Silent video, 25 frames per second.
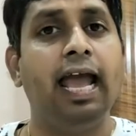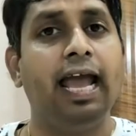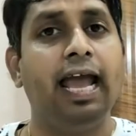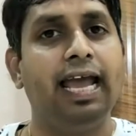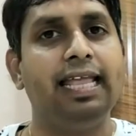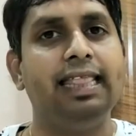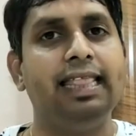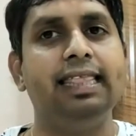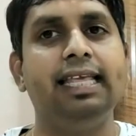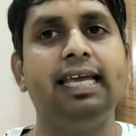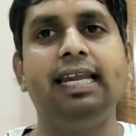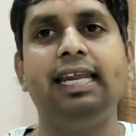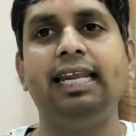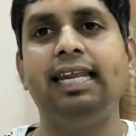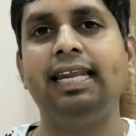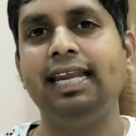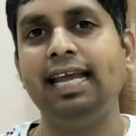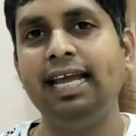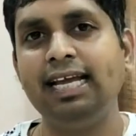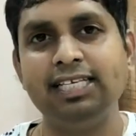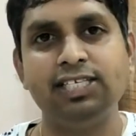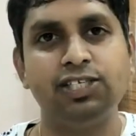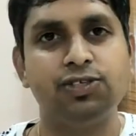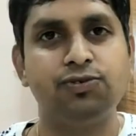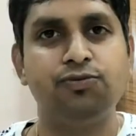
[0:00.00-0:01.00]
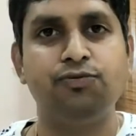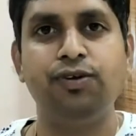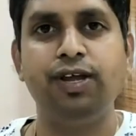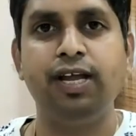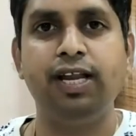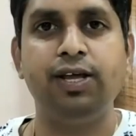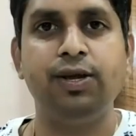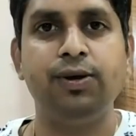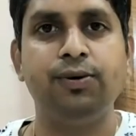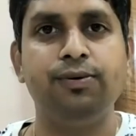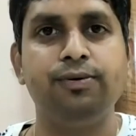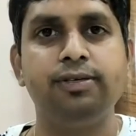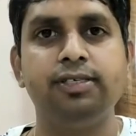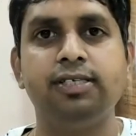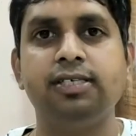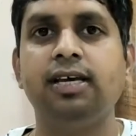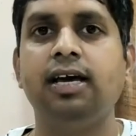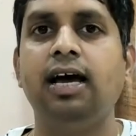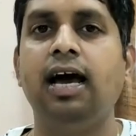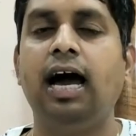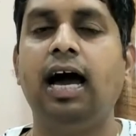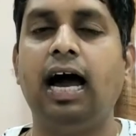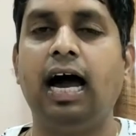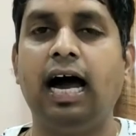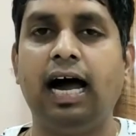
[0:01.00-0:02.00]
In the next videos,
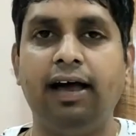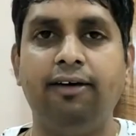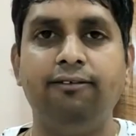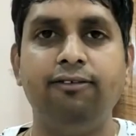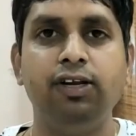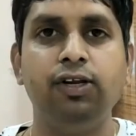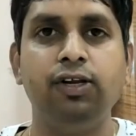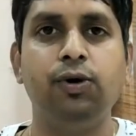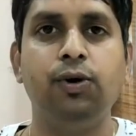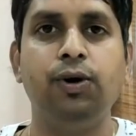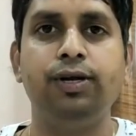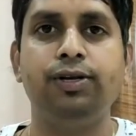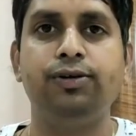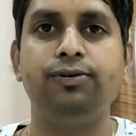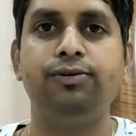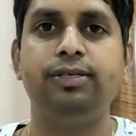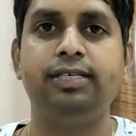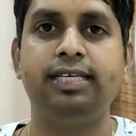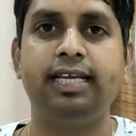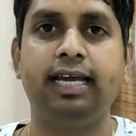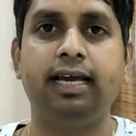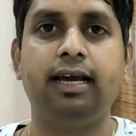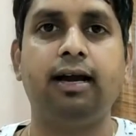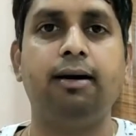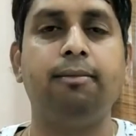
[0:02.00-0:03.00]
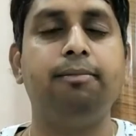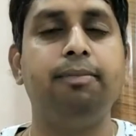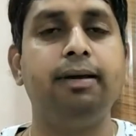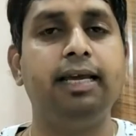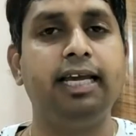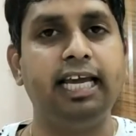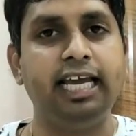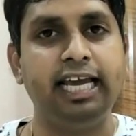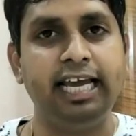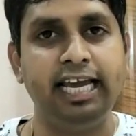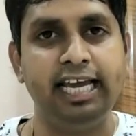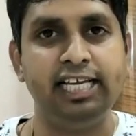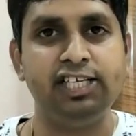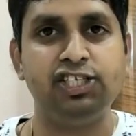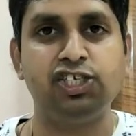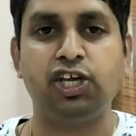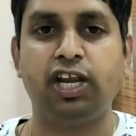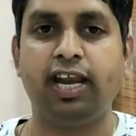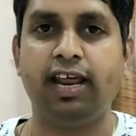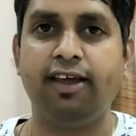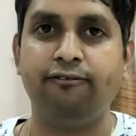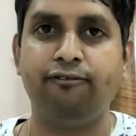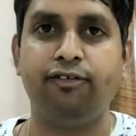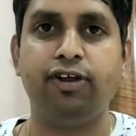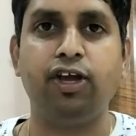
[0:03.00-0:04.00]
I will going to take up each
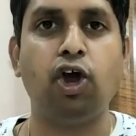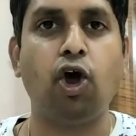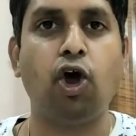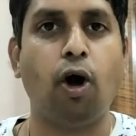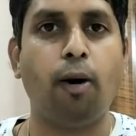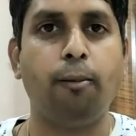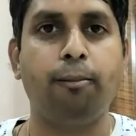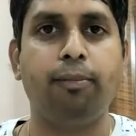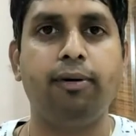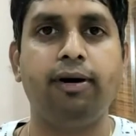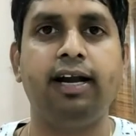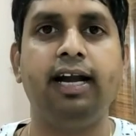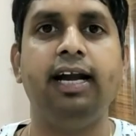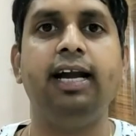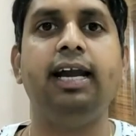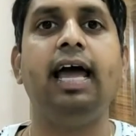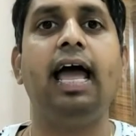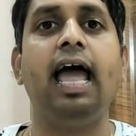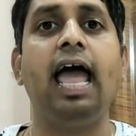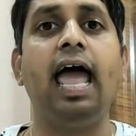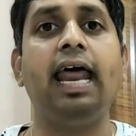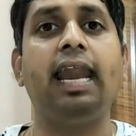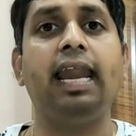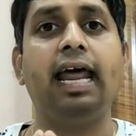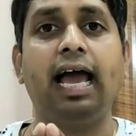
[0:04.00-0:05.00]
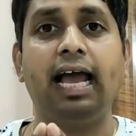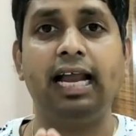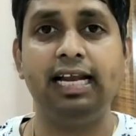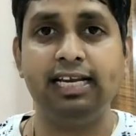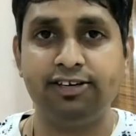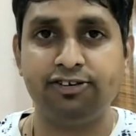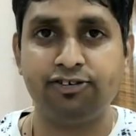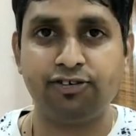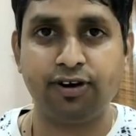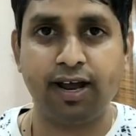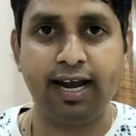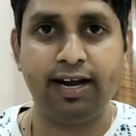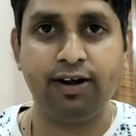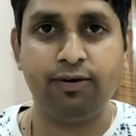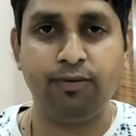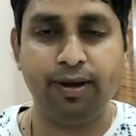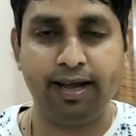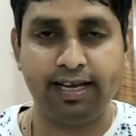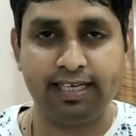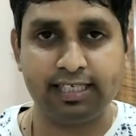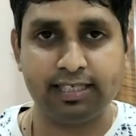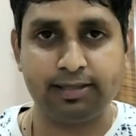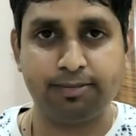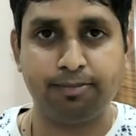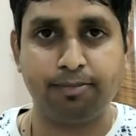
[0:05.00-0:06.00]
and every component and I'll try to
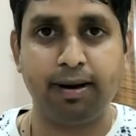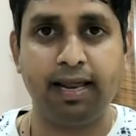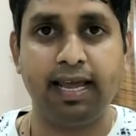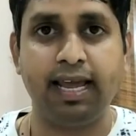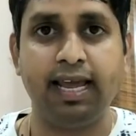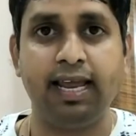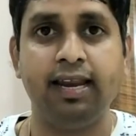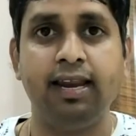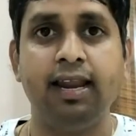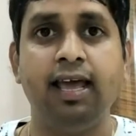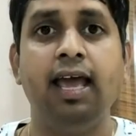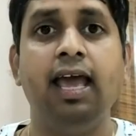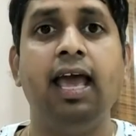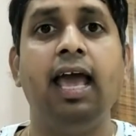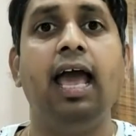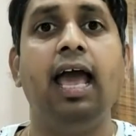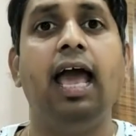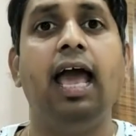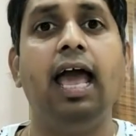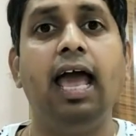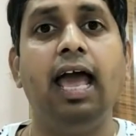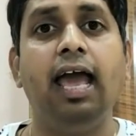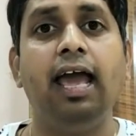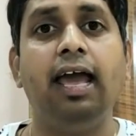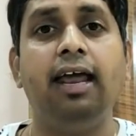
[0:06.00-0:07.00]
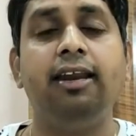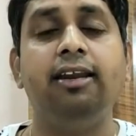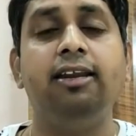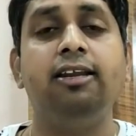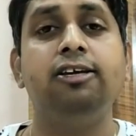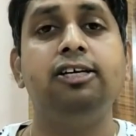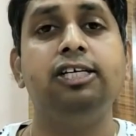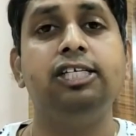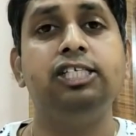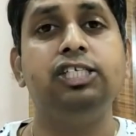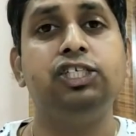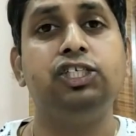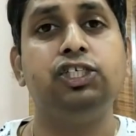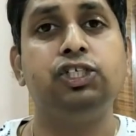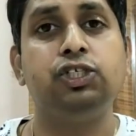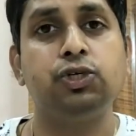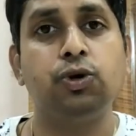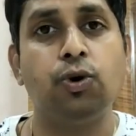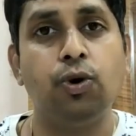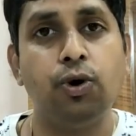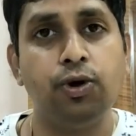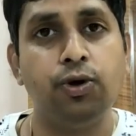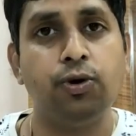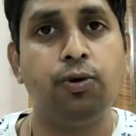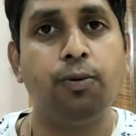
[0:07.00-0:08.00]
explain and
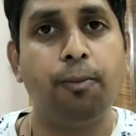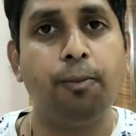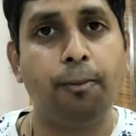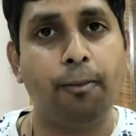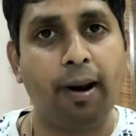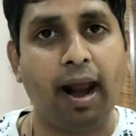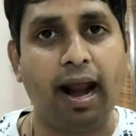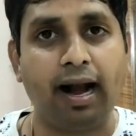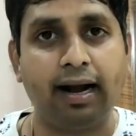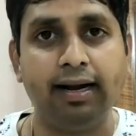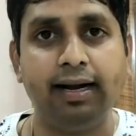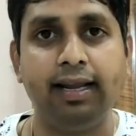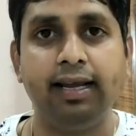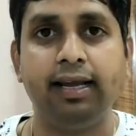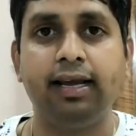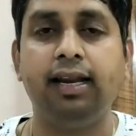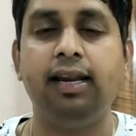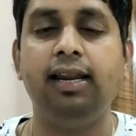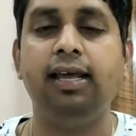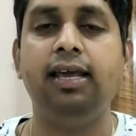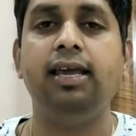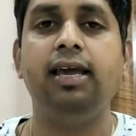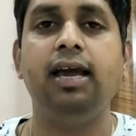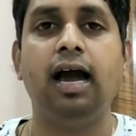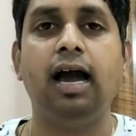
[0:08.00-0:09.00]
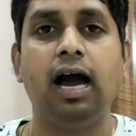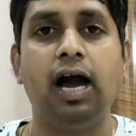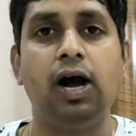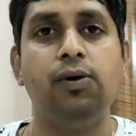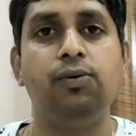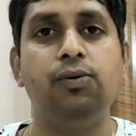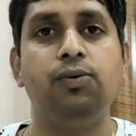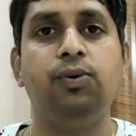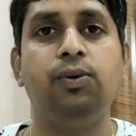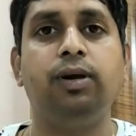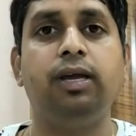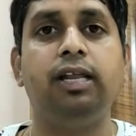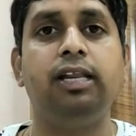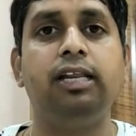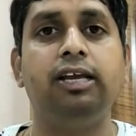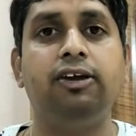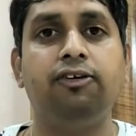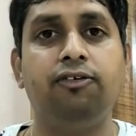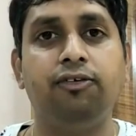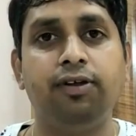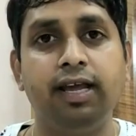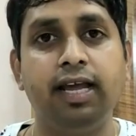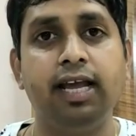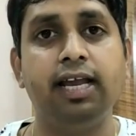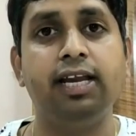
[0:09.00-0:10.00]
show you practically how you can
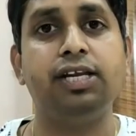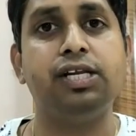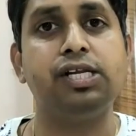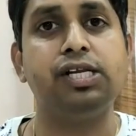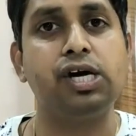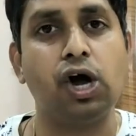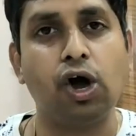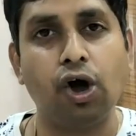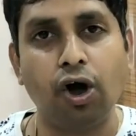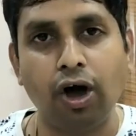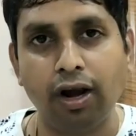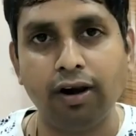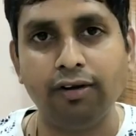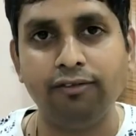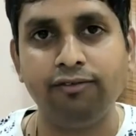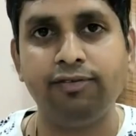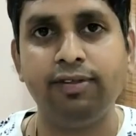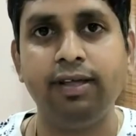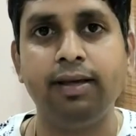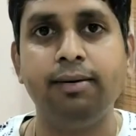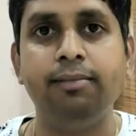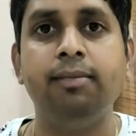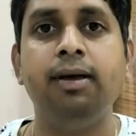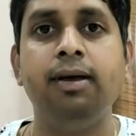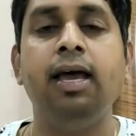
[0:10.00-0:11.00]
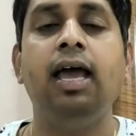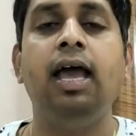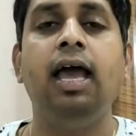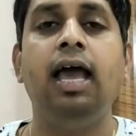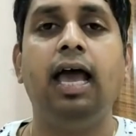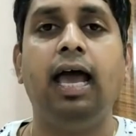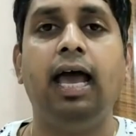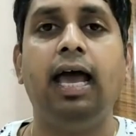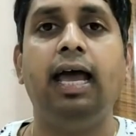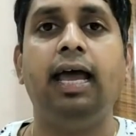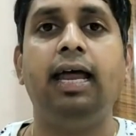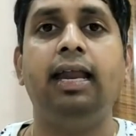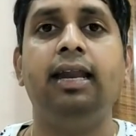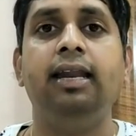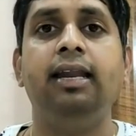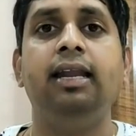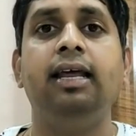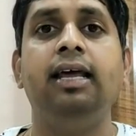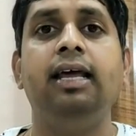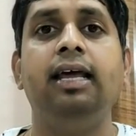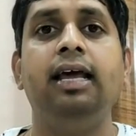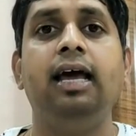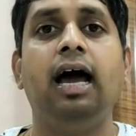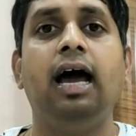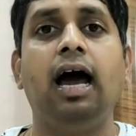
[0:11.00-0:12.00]
create all of them and
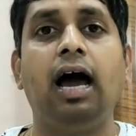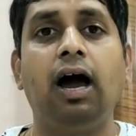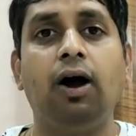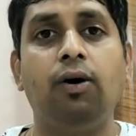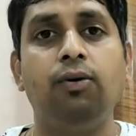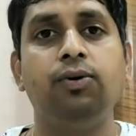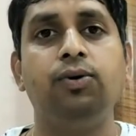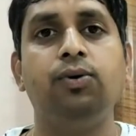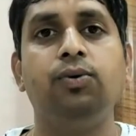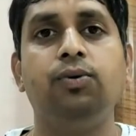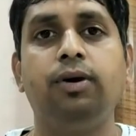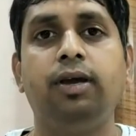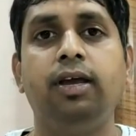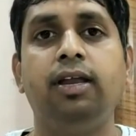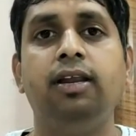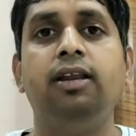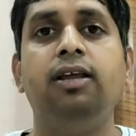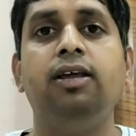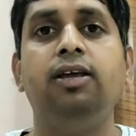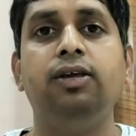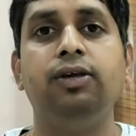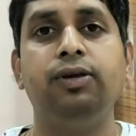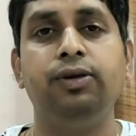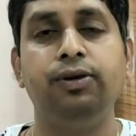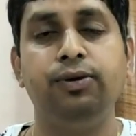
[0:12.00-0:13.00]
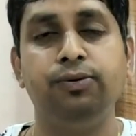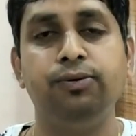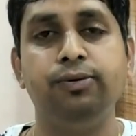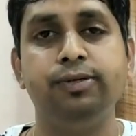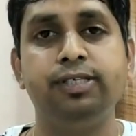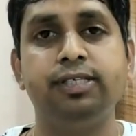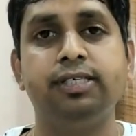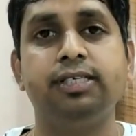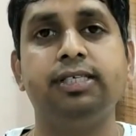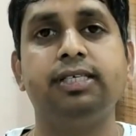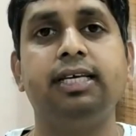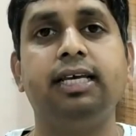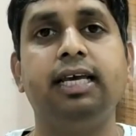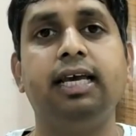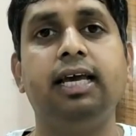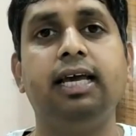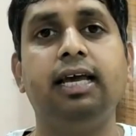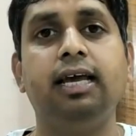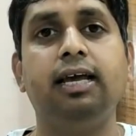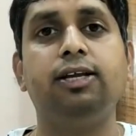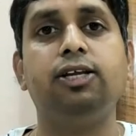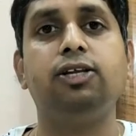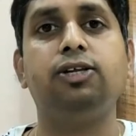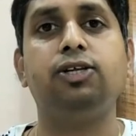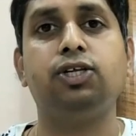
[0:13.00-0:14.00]
how you can use
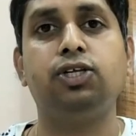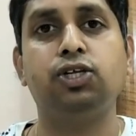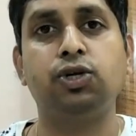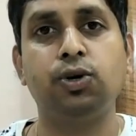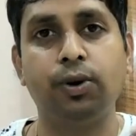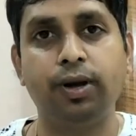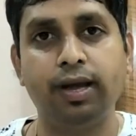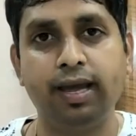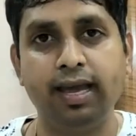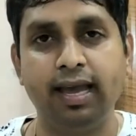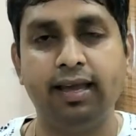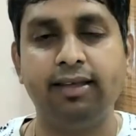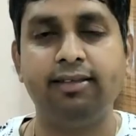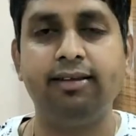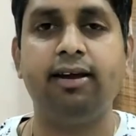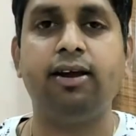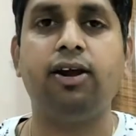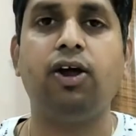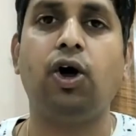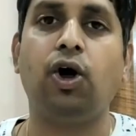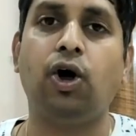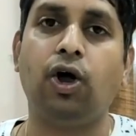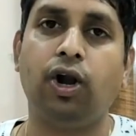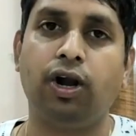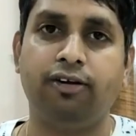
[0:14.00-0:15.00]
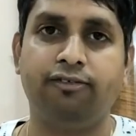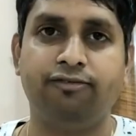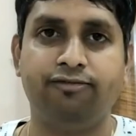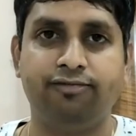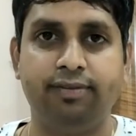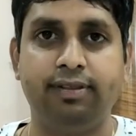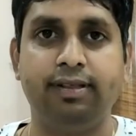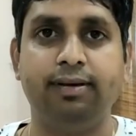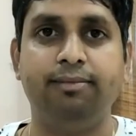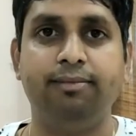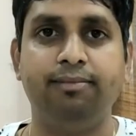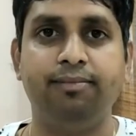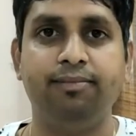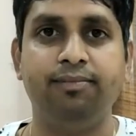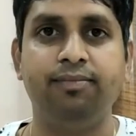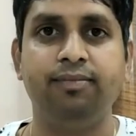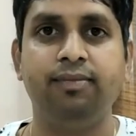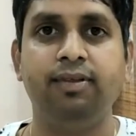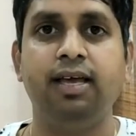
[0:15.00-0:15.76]
together all of them.